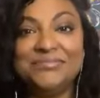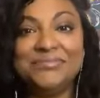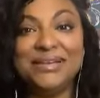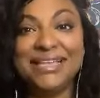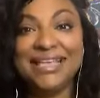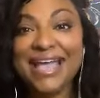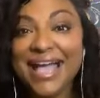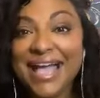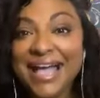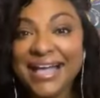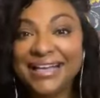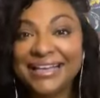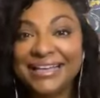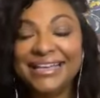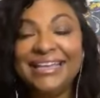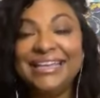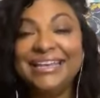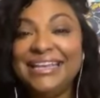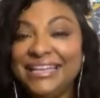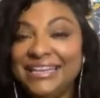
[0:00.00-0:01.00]
But yeah,
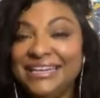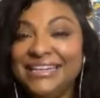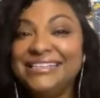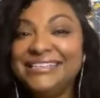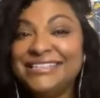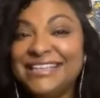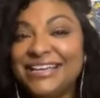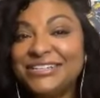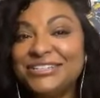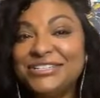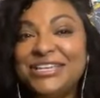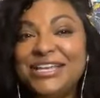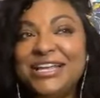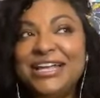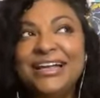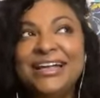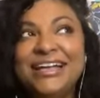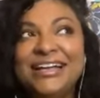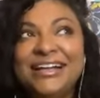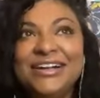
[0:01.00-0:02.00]
it, it is
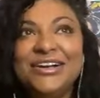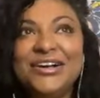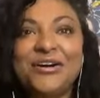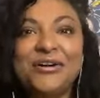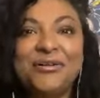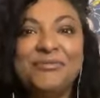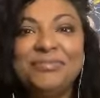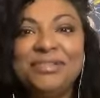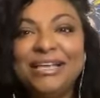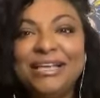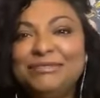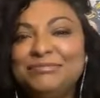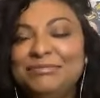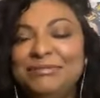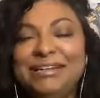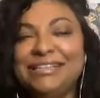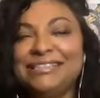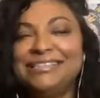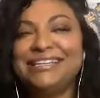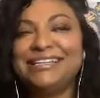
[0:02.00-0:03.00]
actually complex,
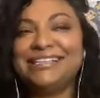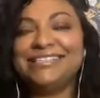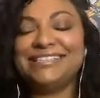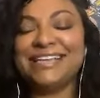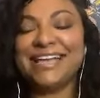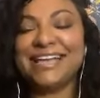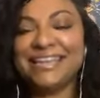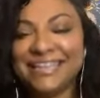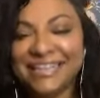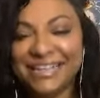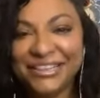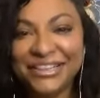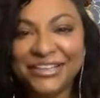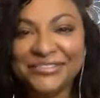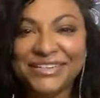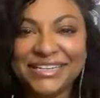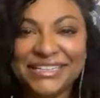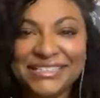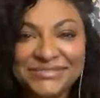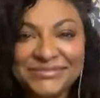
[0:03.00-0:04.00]
but it's exciting. I
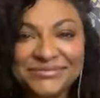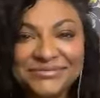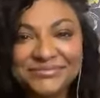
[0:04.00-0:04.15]
love it.